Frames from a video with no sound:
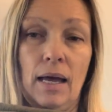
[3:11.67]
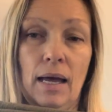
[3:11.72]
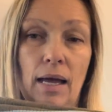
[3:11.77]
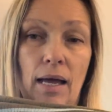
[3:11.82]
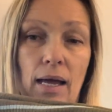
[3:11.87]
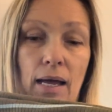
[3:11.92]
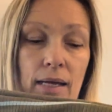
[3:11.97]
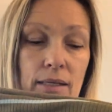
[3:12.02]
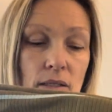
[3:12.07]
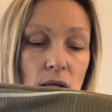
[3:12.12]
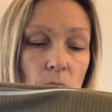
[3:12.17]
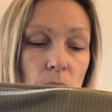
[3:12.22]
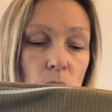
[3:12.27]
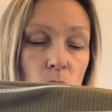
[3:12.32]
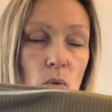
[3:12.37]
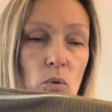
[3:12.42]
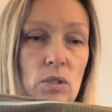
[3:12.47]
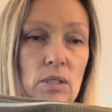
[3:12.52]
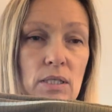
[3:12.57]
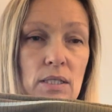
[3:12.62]
and I
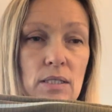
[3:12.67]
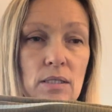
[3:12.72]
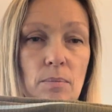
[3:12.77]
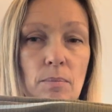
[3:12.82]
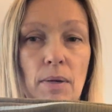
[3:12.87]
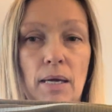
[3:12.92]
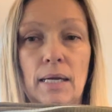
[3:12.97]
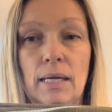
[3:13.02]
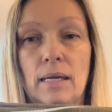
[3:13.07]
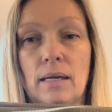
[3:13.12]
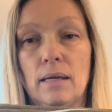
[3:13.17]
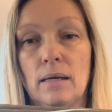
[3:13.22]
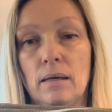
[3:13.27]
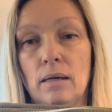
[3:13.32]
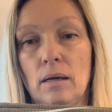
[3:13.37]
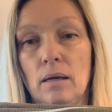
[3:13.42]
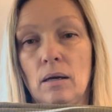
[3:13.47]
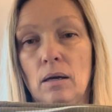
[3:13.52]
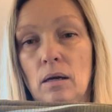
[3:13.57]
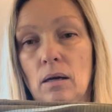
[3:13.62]
bought it to make
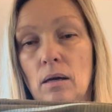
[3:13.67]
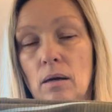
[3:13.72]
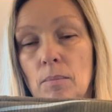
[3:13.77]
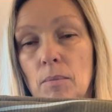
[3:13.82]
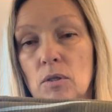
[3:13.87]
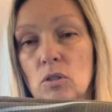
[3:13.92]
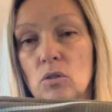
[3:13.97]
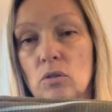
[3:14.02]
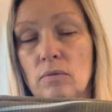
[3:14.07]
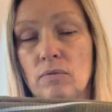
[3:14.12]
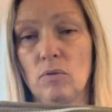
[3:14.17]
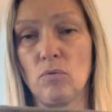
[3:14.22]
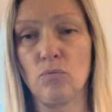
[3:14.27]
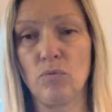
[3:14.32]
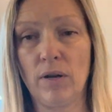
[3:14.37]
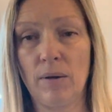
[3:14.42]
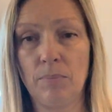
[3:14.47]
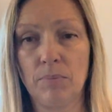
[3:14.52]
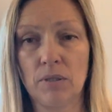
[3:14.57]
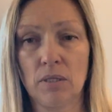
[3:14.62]
a sort of a
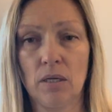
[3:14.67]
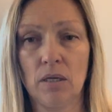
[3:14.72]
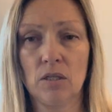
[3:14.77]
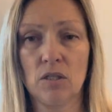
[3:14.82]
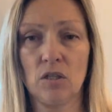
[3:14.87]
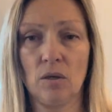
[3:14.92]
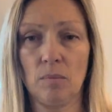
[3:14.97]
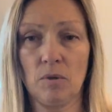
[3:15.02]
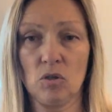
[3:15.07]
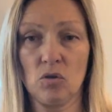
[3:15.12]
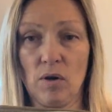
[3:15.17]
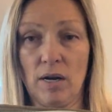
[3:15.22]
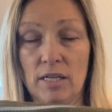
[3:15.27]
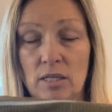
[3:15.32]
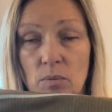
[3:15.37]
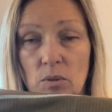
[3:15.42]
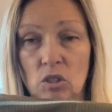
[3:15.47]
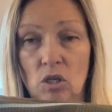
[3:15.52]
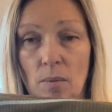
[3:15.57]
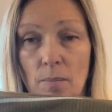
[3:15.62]
ribbed summer dress,
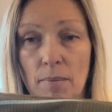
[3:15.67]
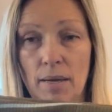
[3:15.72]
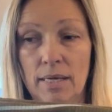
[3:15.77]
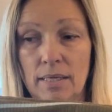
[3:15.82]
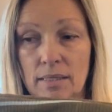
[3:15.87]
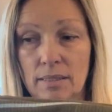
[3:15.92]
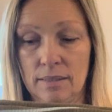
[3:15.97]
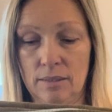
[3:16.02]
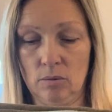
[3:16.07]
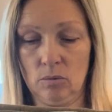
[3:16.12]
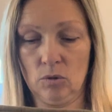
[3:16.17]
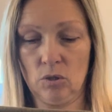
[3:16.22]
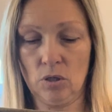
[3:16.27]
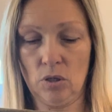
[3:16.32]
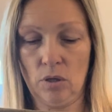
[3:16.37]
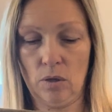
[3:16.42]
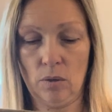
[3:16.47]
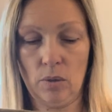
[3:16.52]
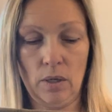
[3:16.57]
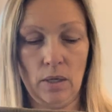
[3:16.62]
which I may still
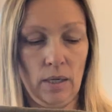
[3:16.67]
do,